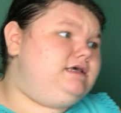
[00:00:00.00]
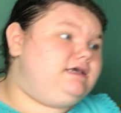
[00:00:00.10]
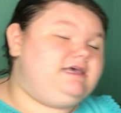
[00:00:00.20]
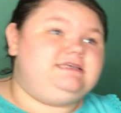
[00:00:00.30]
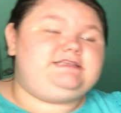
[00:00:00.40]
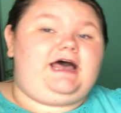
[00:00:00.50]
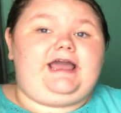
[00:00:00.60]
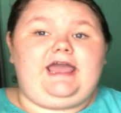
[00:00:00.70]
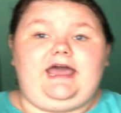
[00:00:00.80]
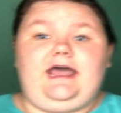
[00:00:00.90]
Because I
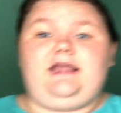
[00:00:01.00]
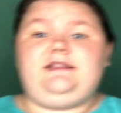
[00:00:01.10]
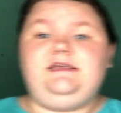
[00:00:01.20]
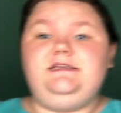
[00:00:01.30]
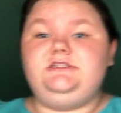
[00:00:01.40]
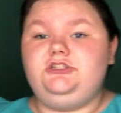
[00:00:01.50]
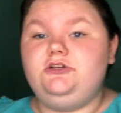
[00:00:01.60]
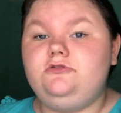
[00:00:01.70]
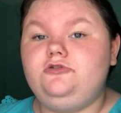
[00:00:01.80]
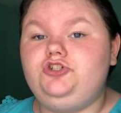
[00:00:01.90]
had these
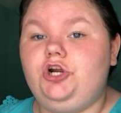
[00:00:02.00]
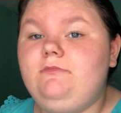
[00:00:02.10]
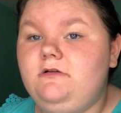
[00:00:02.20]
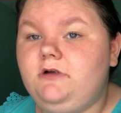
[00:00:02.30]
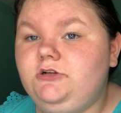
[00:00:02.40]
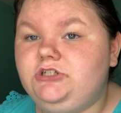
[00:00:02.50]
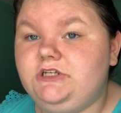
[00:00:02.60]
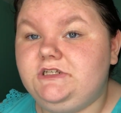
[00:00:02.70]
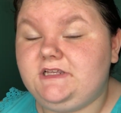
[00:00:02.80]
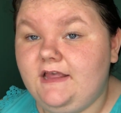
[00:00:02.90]
little German
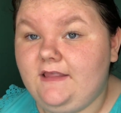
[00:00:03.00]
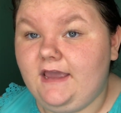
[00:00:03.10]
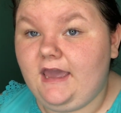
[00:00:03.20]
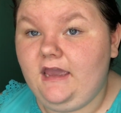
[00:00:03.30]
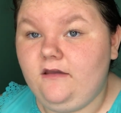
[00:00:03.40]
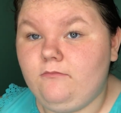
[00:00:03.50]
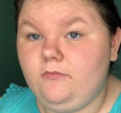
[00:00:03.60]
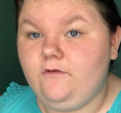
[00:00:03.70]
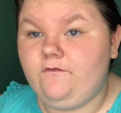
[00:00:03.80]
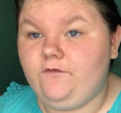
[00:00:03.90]
roaches, and they
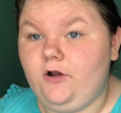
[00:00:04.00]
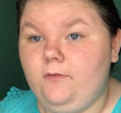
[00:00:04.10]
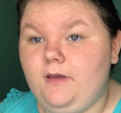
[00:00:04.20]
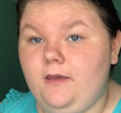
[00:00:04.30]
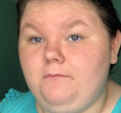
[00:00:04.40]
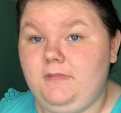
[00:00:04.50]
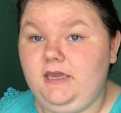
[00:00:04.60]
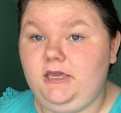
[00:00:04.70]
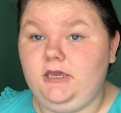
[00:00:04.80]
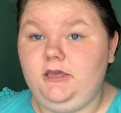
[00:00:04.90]
came from
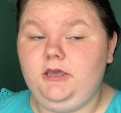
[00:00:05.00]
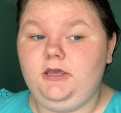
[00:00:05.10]
me